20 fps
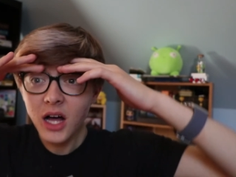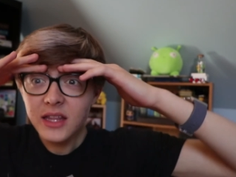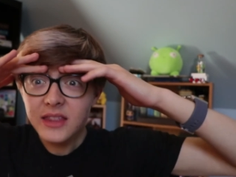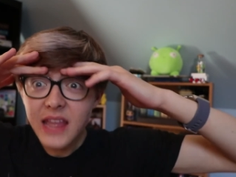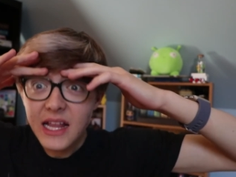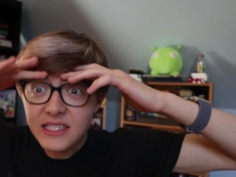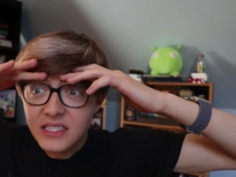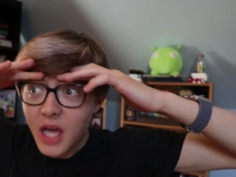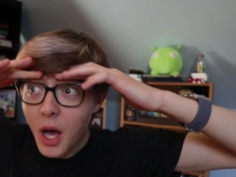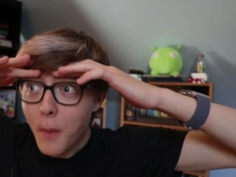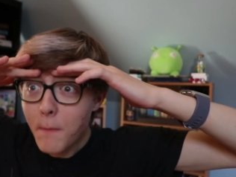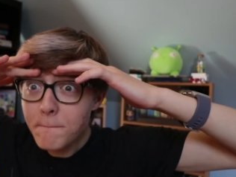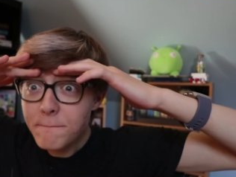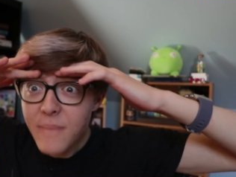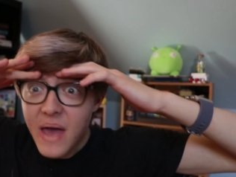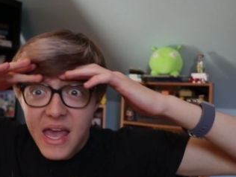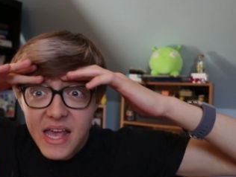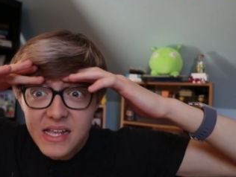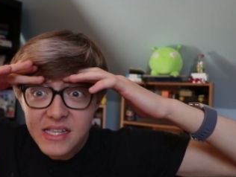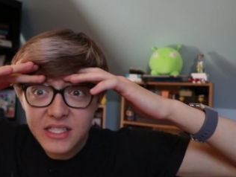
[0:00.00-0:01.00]
That's
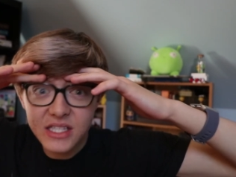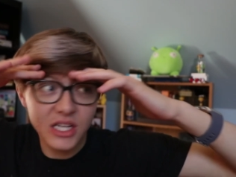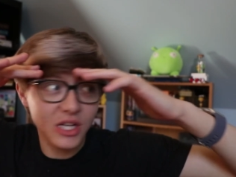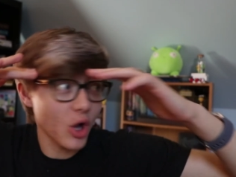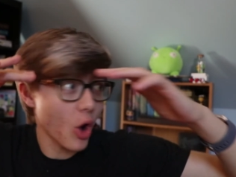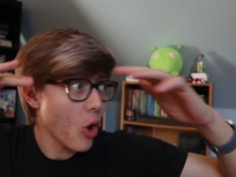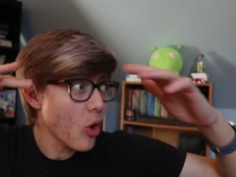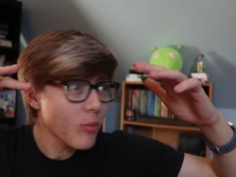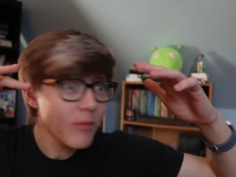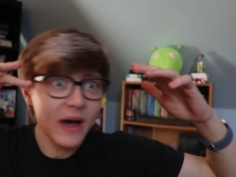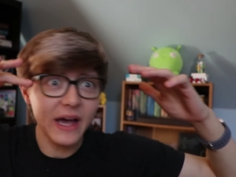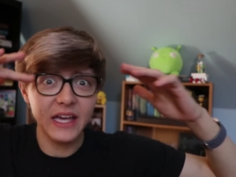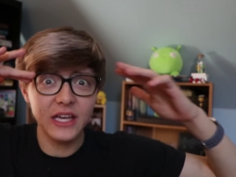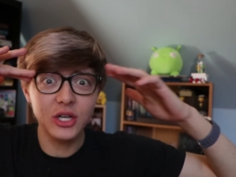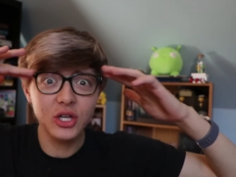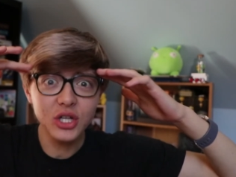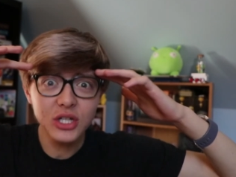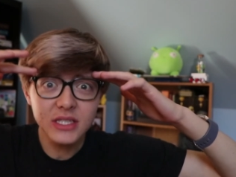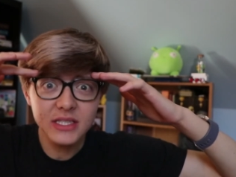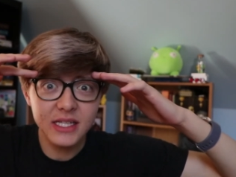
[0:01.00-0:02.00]
amazing! Oh my
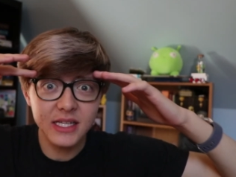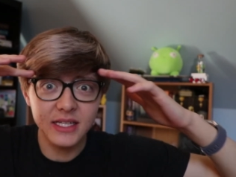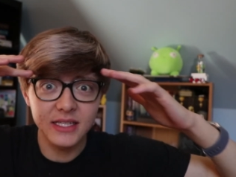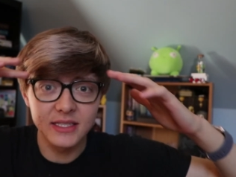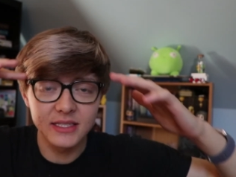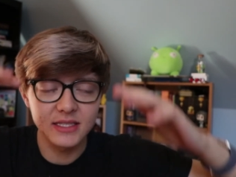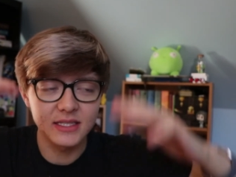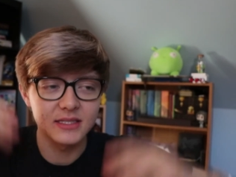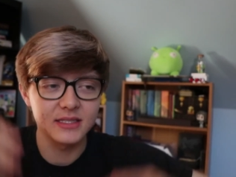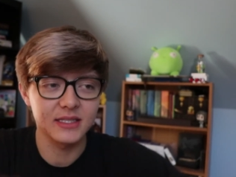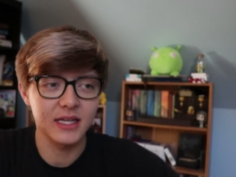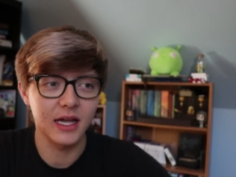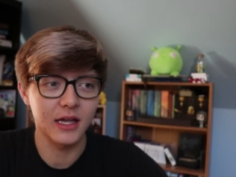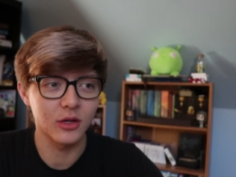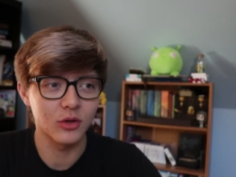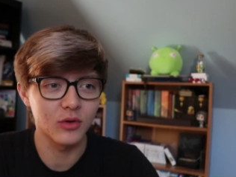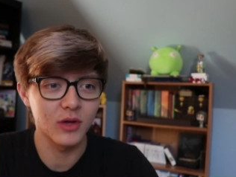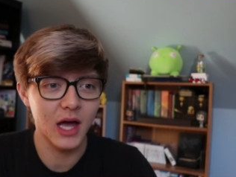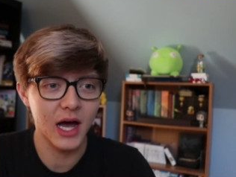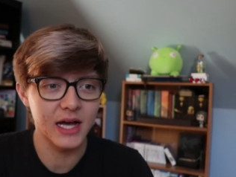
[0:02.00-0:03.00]
goodness! It's like,
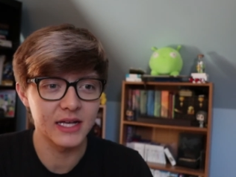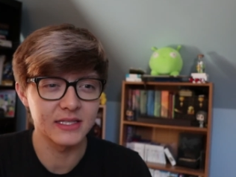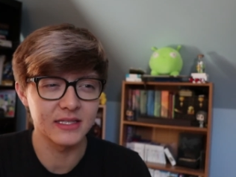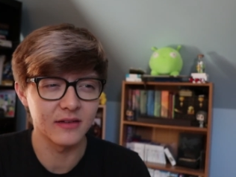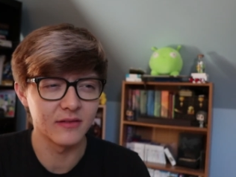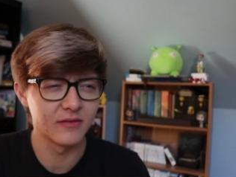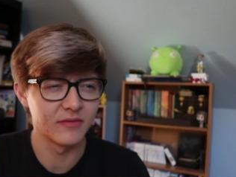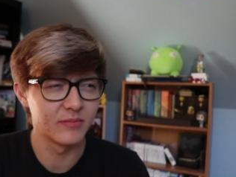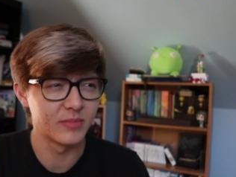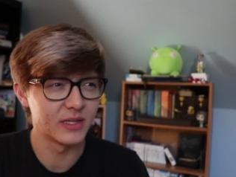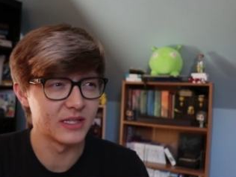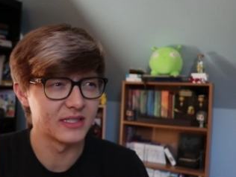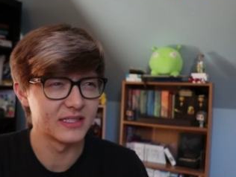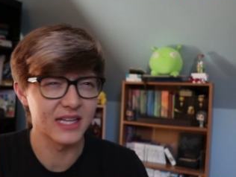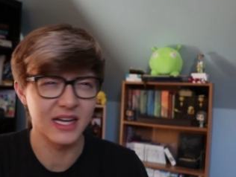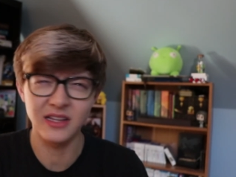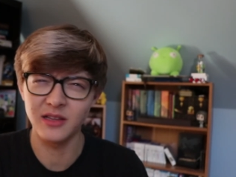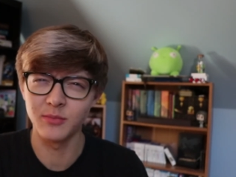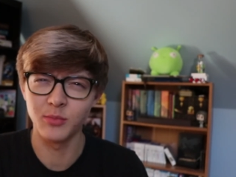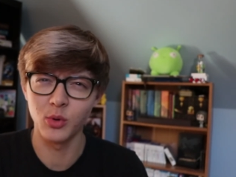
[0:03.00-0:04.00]
you guys have been
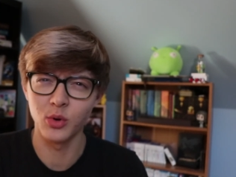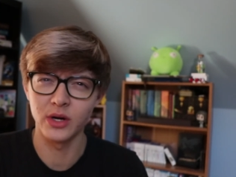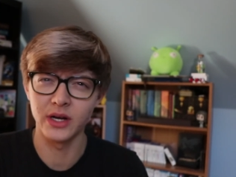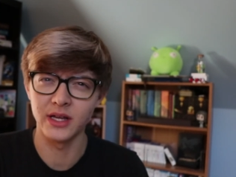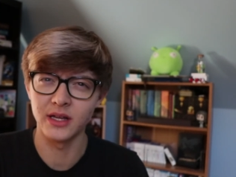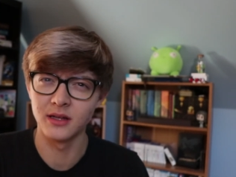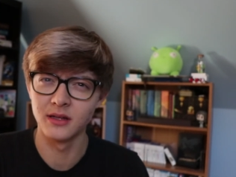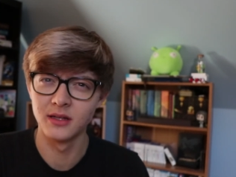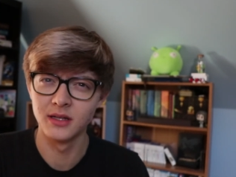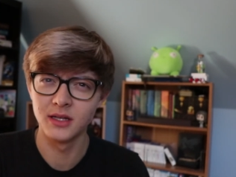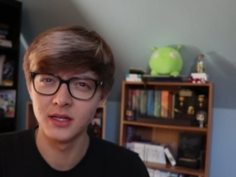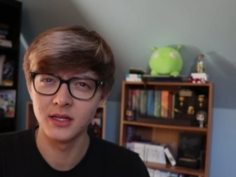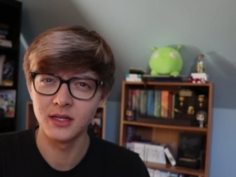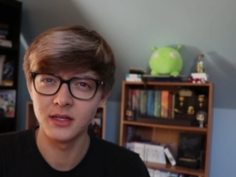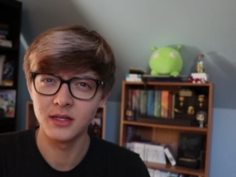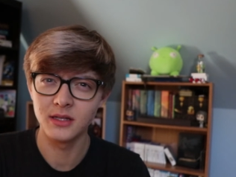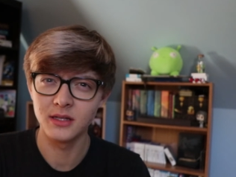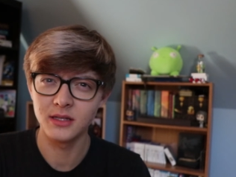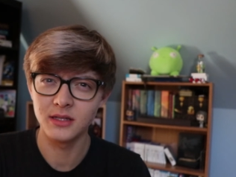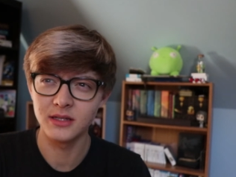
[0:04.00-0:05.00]
teleporting
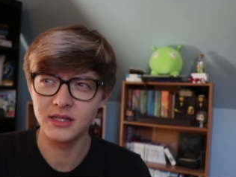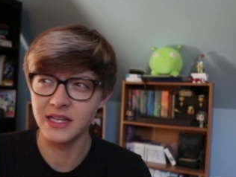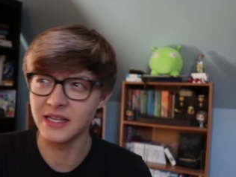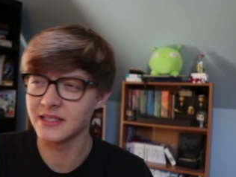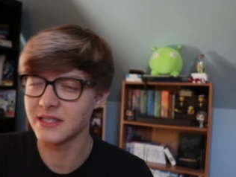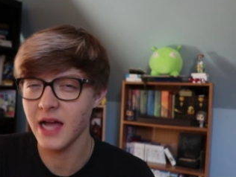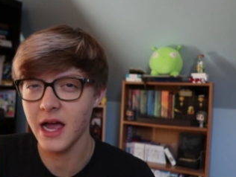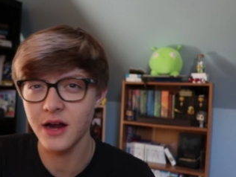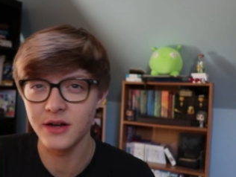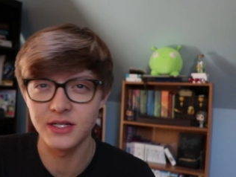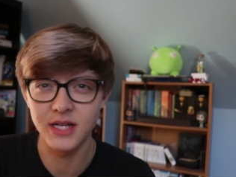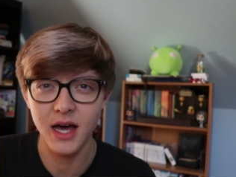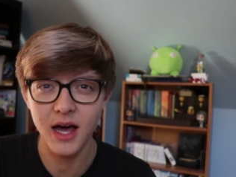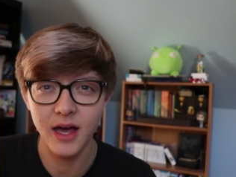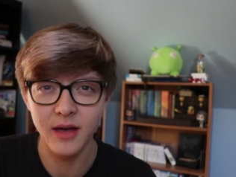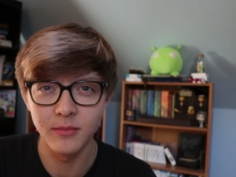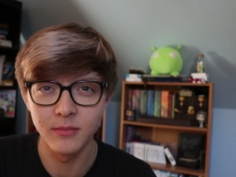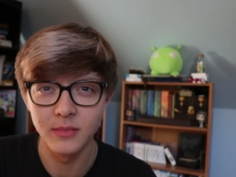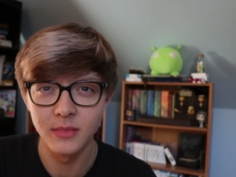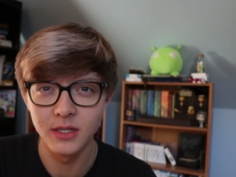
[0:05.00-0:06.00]
the entire
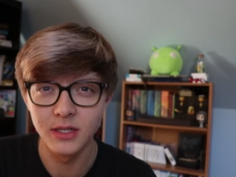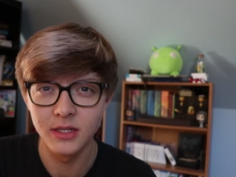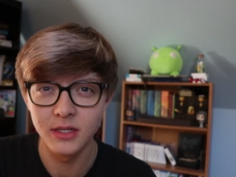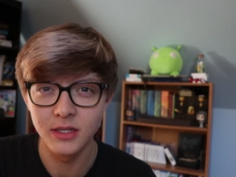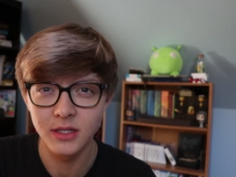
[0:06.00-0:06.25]
time.